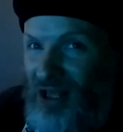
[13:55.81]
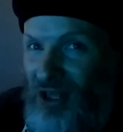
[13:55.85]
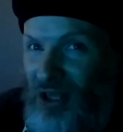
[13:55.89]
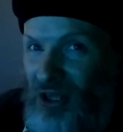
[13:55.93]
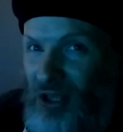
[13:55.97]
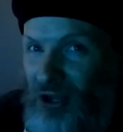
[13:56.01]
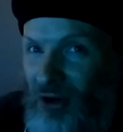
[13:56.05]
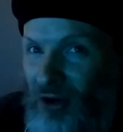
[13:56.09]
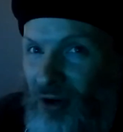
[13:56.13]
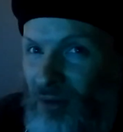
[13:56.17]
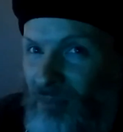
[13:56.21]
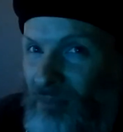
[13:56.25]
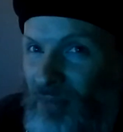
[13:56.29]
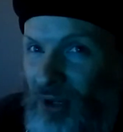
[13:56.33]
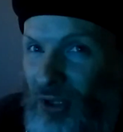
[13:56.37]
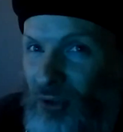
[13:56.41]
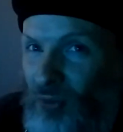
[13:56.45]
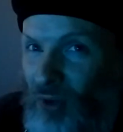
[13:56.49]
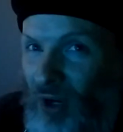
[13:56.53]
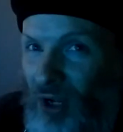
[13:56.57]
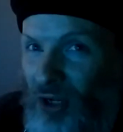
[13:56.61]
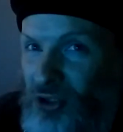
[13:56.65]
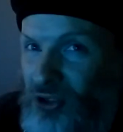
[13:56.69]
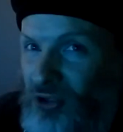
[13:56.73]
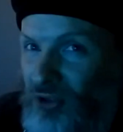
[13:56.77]
Hear Mick
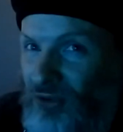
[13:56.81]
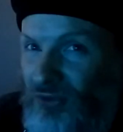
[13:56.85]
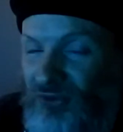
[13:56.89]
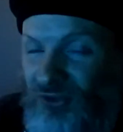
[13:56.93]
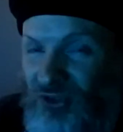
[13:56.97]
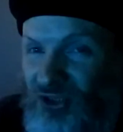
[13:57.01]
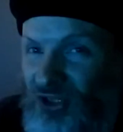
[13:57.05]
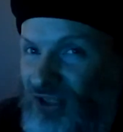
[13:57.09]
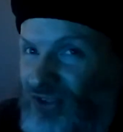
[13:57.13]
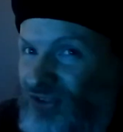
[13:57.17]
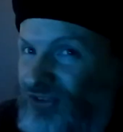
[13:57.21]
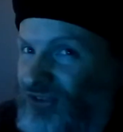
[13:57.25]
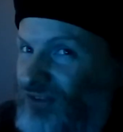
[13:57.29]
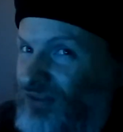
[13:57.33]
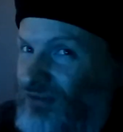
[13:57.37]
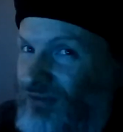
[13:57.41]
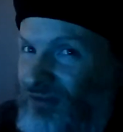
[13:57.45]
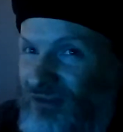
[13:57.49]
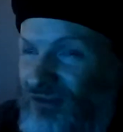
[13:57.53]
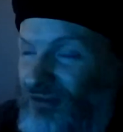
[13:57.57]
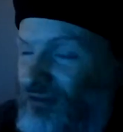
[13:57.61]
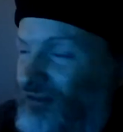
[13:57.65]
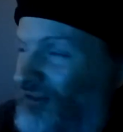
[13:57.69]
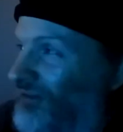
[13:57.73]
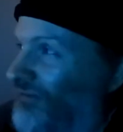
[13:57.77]
Rogers just
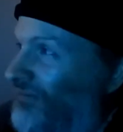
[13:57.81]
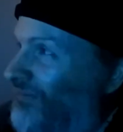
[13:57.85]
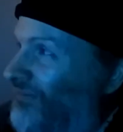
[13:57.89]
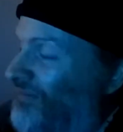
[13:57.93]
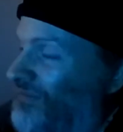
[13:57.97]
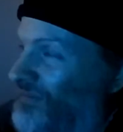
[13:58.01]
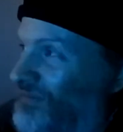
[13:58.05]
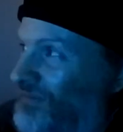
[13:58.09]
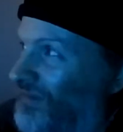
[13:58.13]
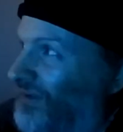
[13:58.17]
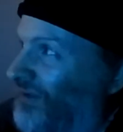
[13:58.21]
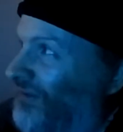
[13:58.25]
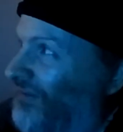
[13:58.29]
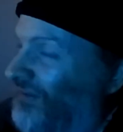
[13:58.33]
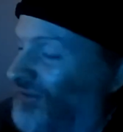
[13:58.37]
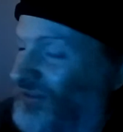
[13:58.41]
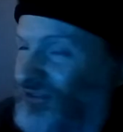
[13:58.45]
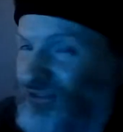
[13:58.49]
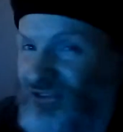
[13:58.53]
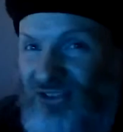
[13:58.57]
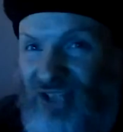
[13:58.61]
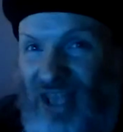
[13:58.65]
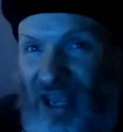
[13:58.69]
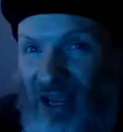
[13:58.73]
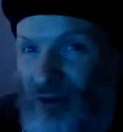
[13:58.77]

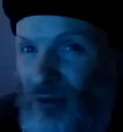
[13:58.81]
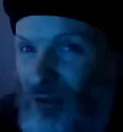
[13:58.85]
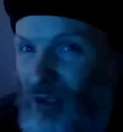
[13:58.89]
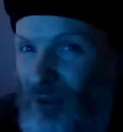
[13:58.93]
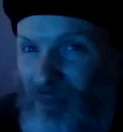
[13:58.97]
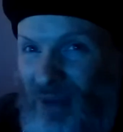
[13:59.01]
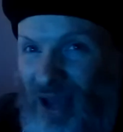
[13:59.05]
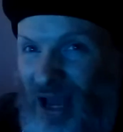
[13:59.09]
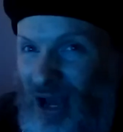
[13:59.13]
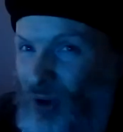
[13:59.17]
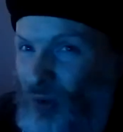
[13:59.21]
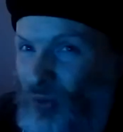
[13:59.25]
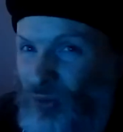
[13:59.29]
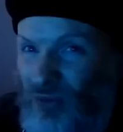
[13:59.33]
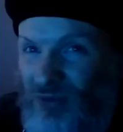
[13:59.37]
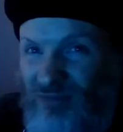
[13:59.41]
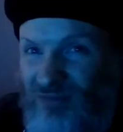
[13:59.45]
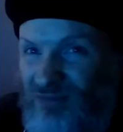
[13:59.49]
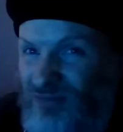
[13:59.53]
scale about